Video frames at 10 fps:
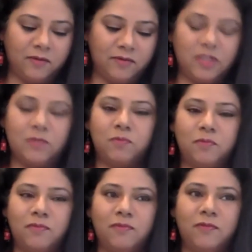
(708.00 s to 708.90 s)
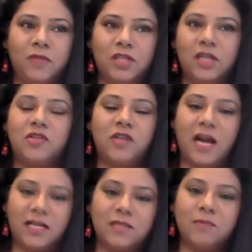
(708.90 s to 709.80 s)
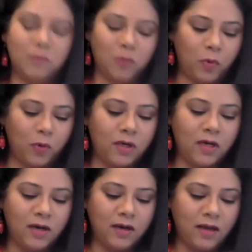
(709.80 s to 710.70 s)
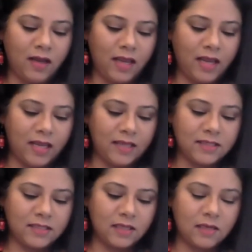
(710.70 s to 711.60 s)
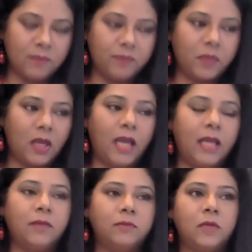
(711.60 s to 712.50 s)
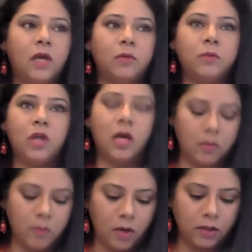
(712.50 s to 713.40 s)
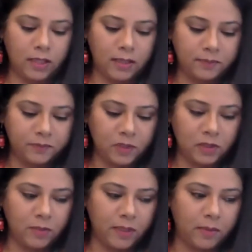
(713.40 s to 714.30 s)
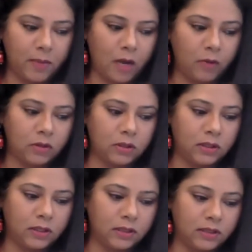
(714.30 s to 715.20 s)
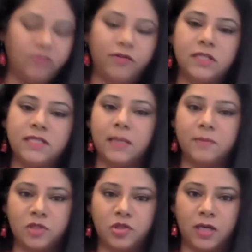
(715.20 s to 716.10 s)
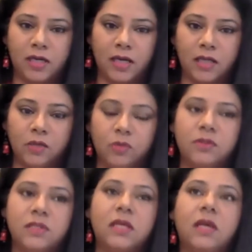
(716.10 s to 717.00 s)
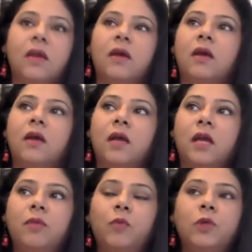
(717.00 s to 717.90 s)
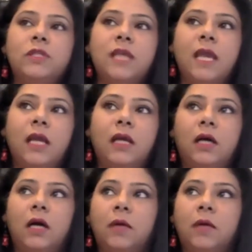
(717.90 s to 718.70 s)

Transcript: which attracts me more. And now I'm talking about a little bit about the different substrate I use in Mosaic.